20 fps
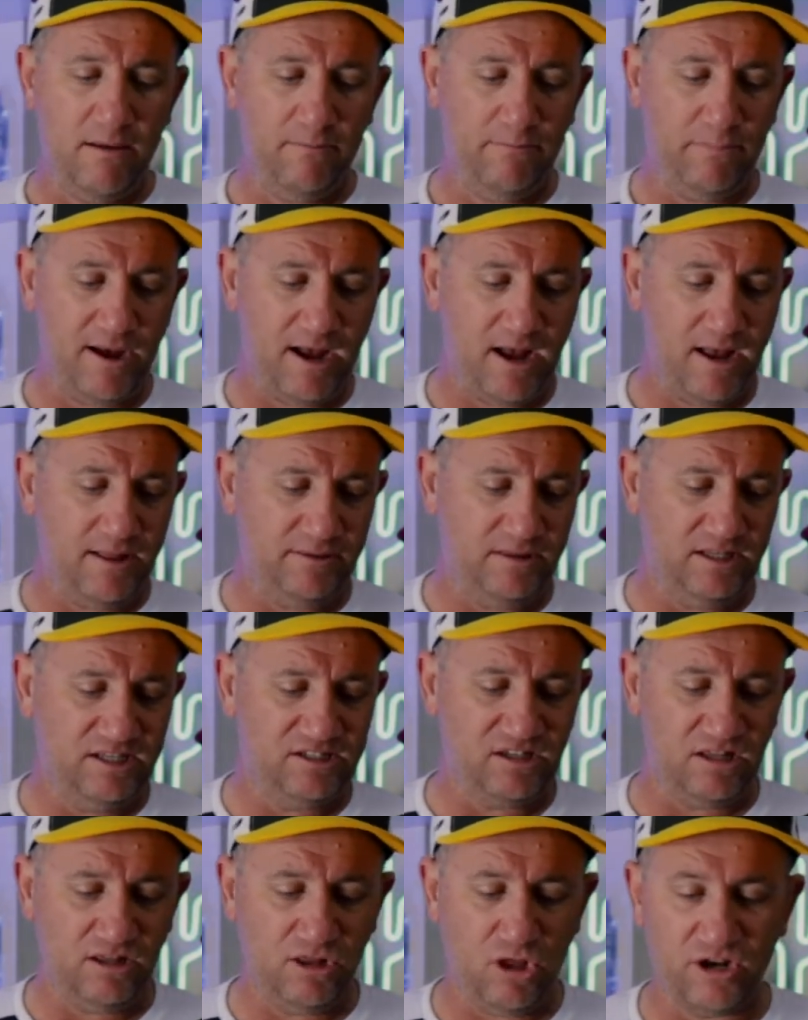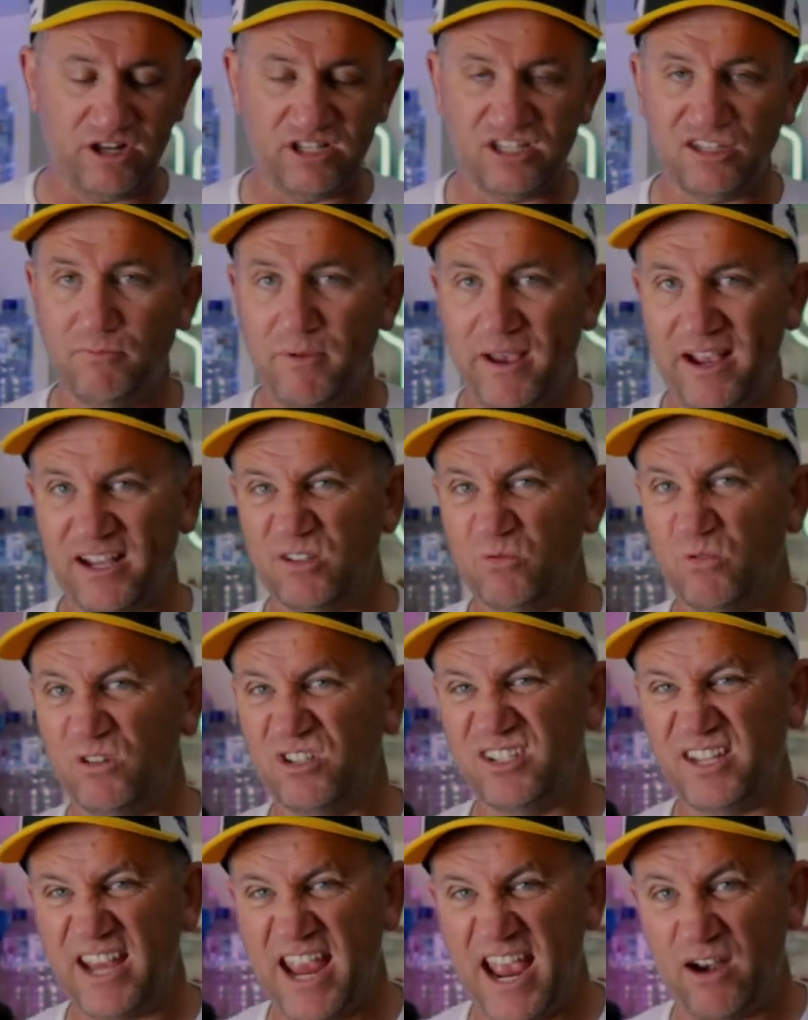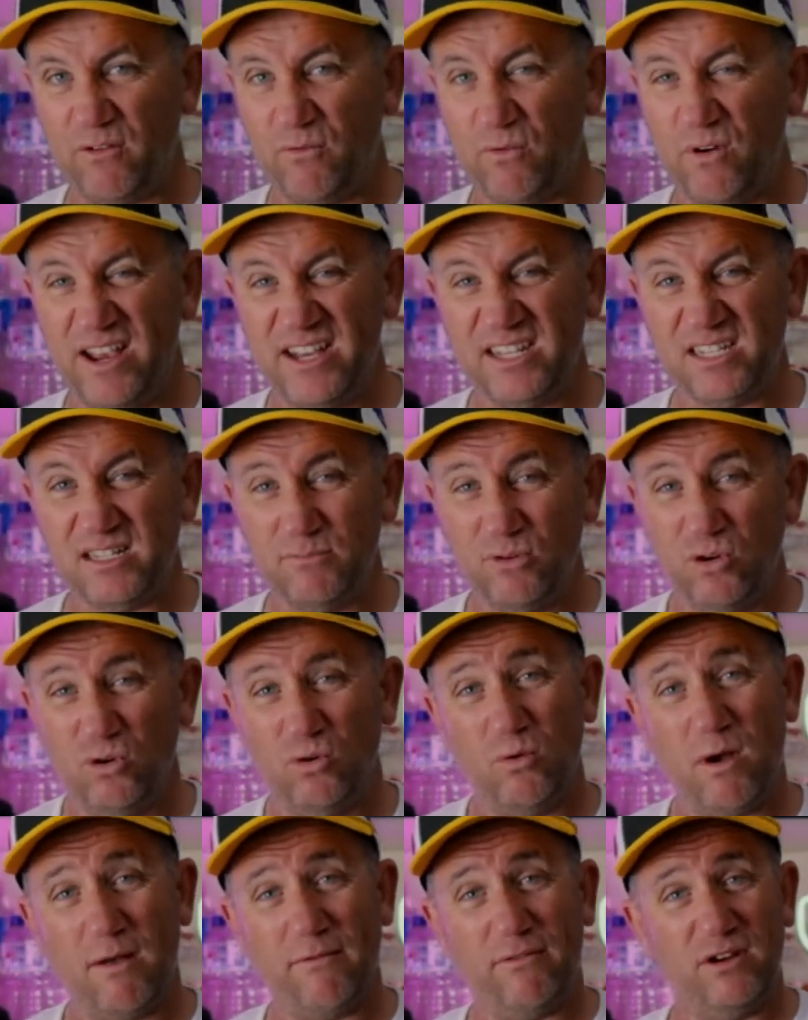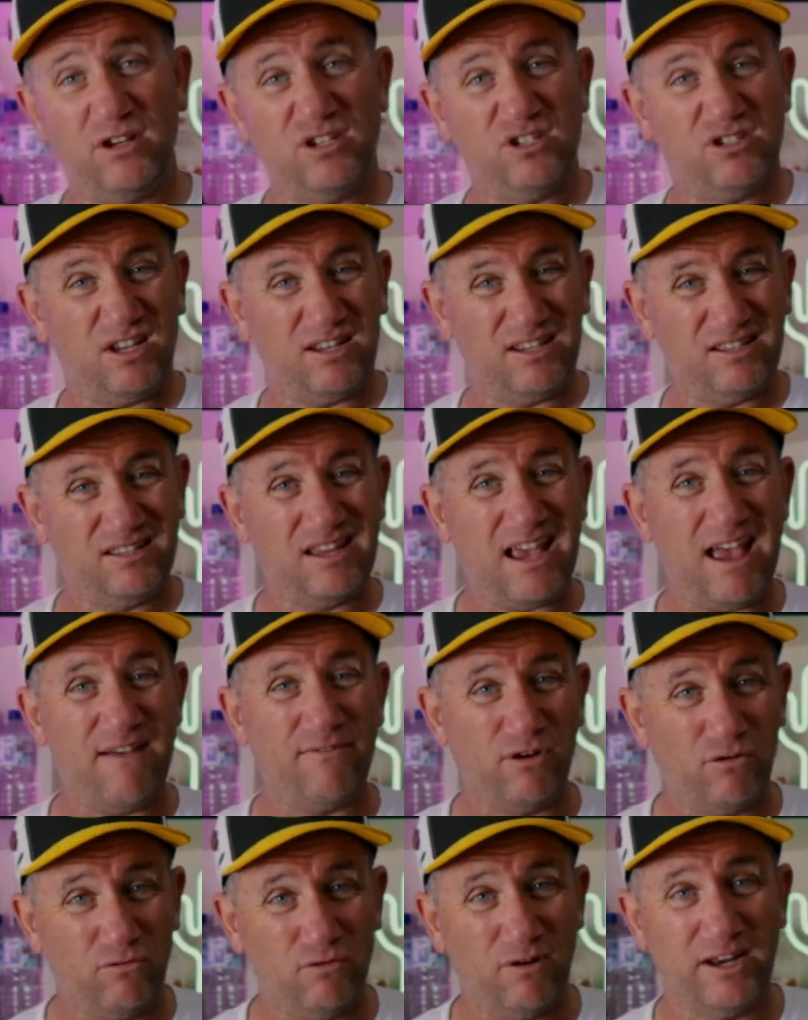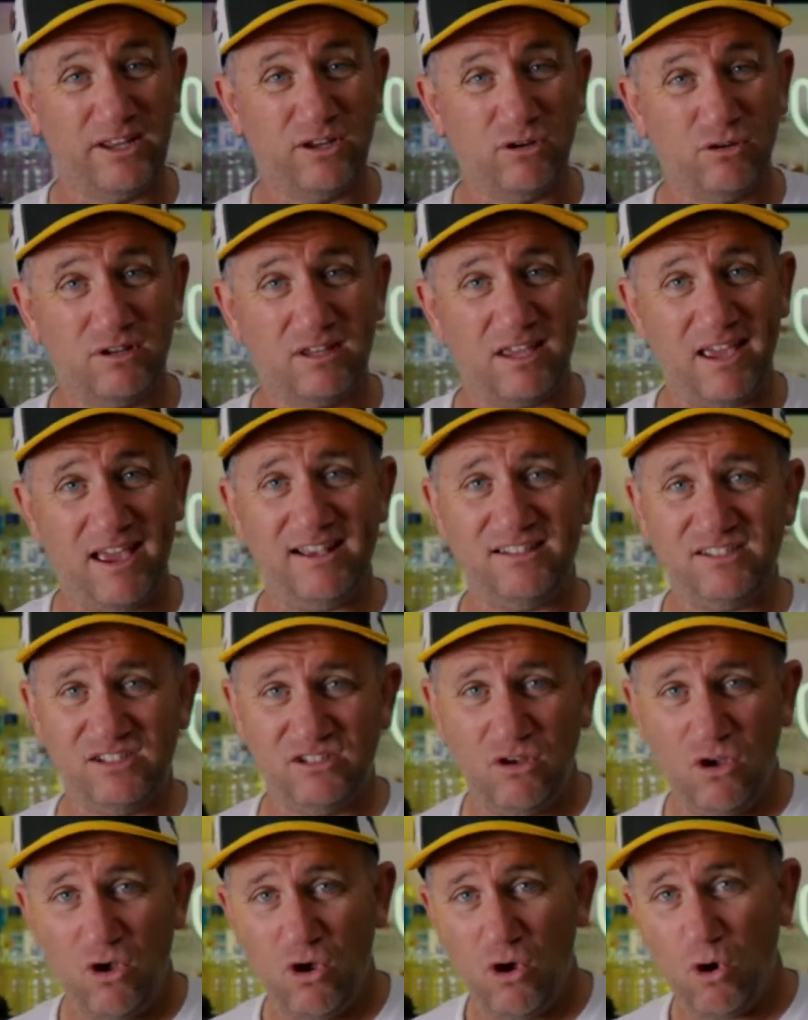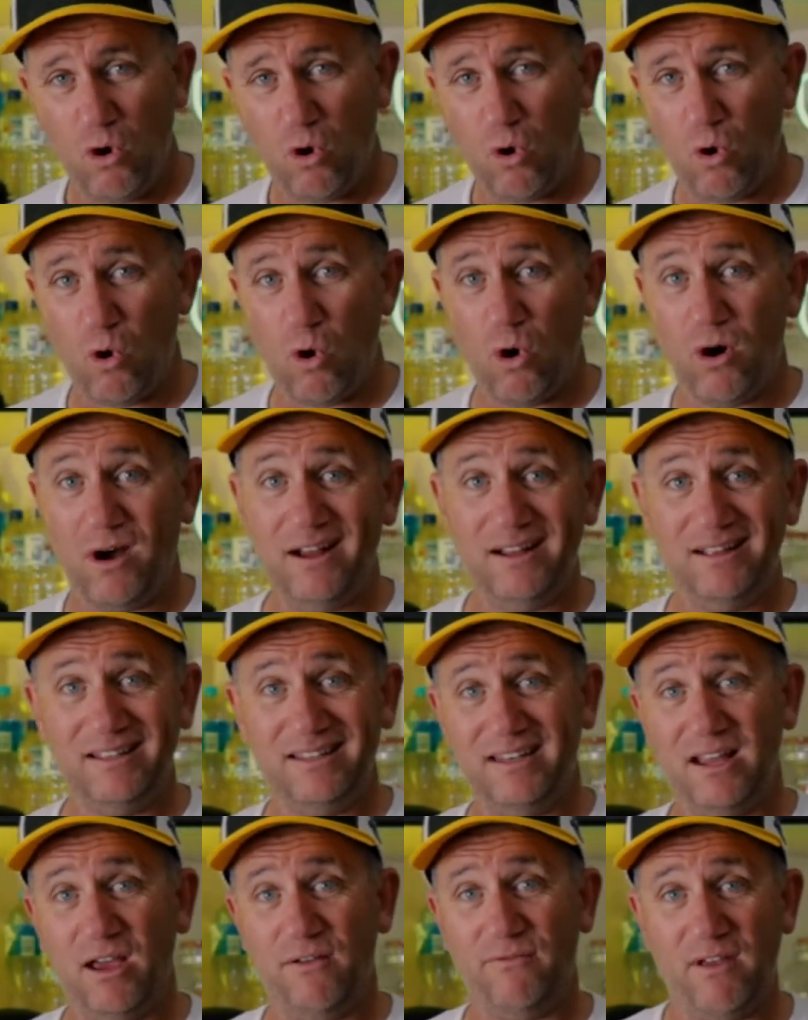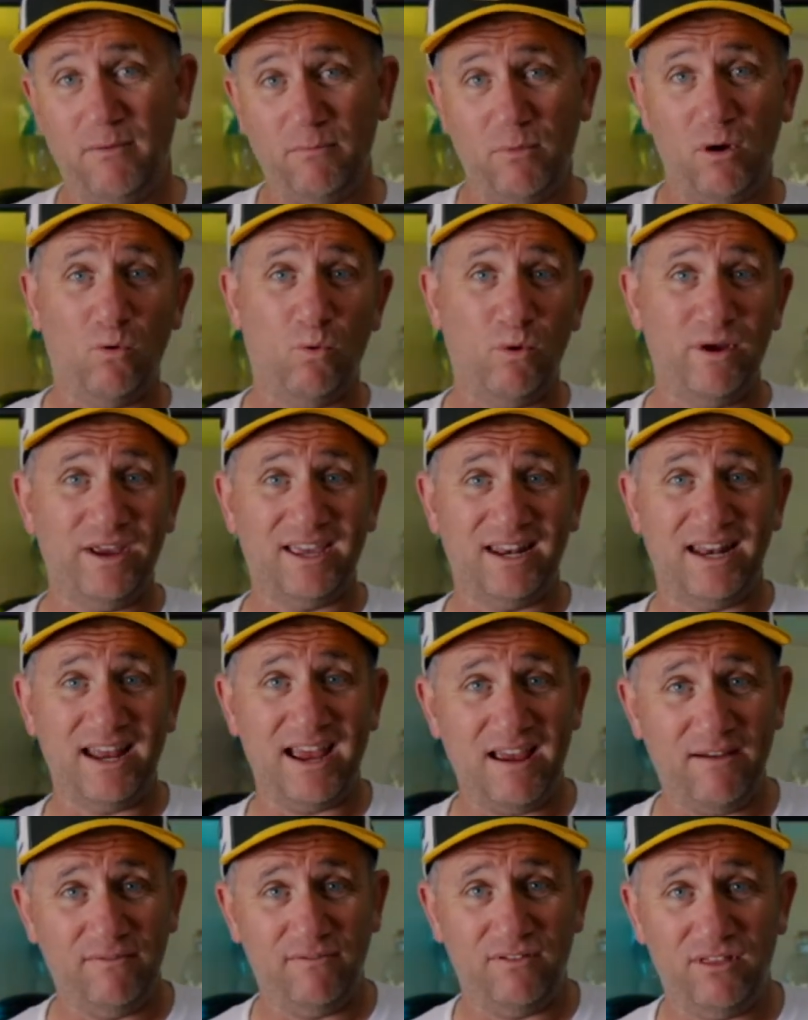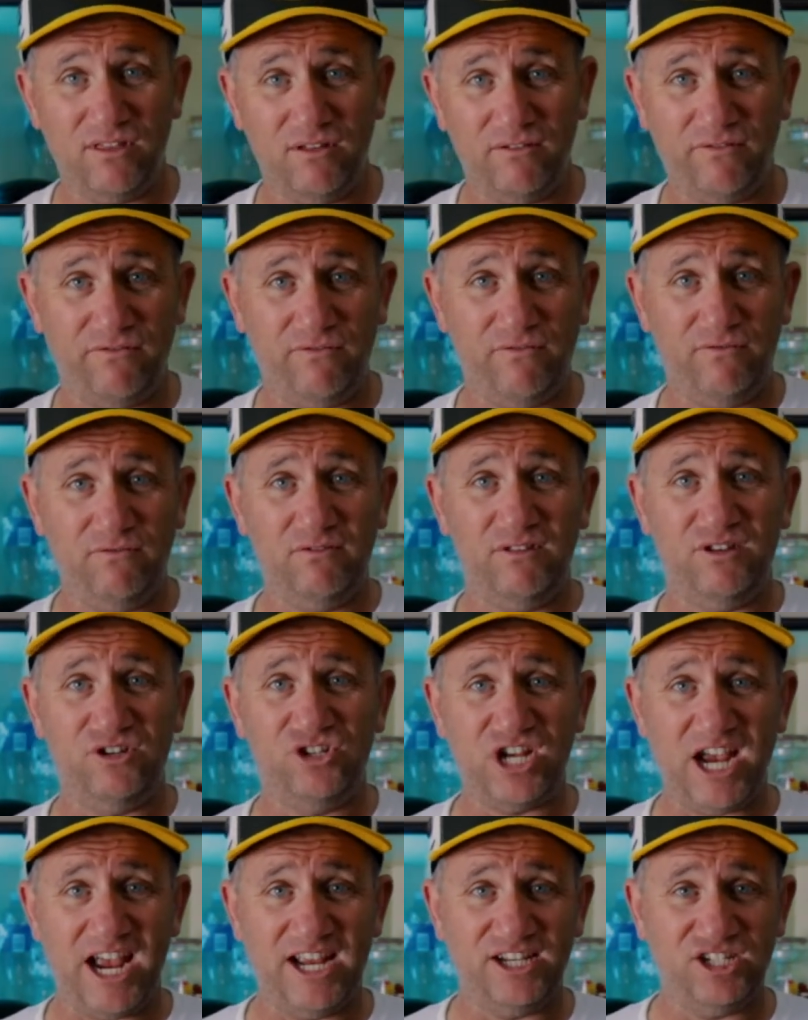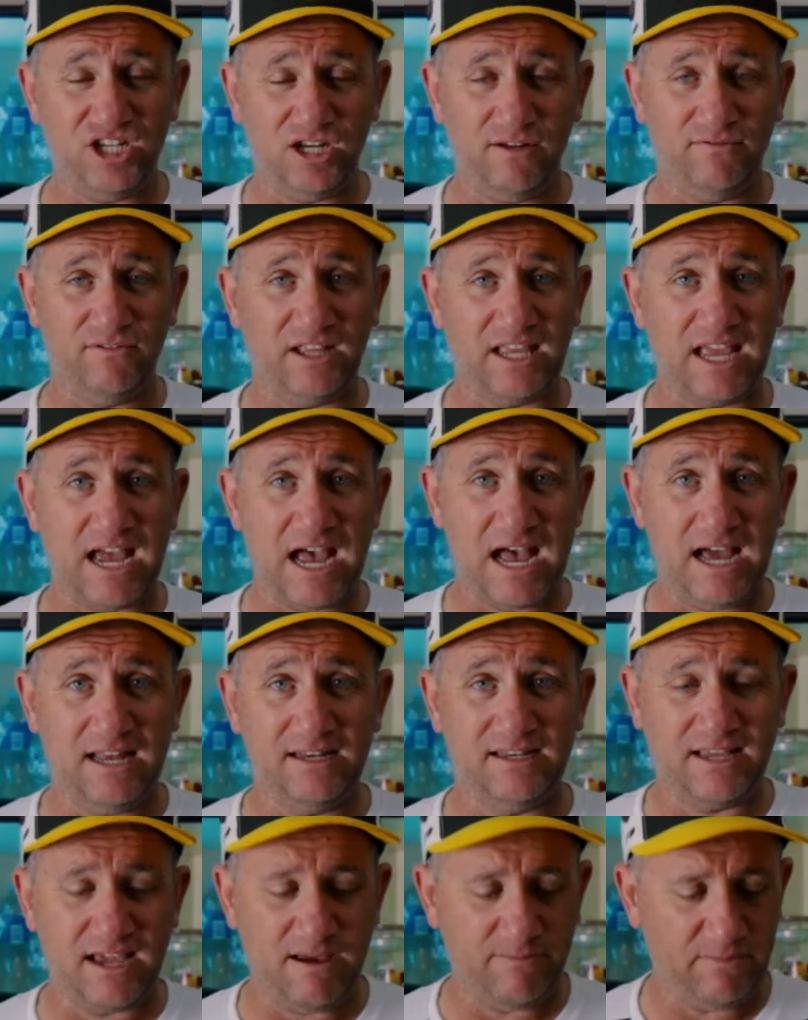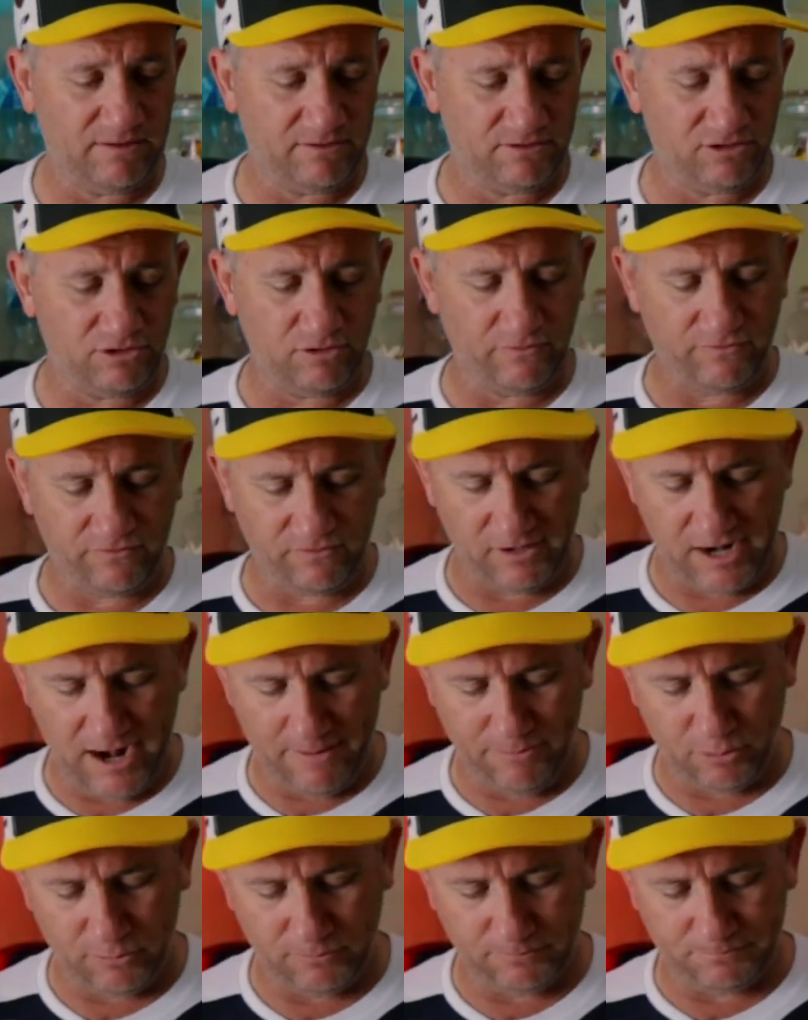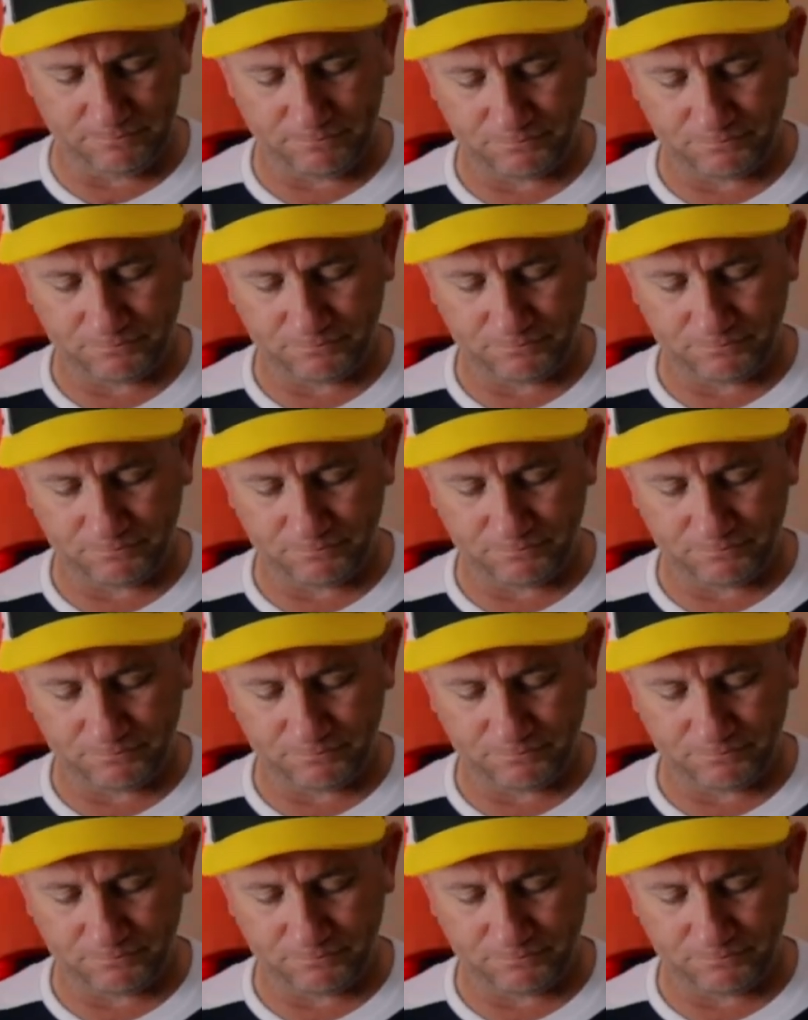But there's a lot of specs which sound reasonable. Whether he's having a really good guess, or November we could have the changing of the guard coming through for Apple.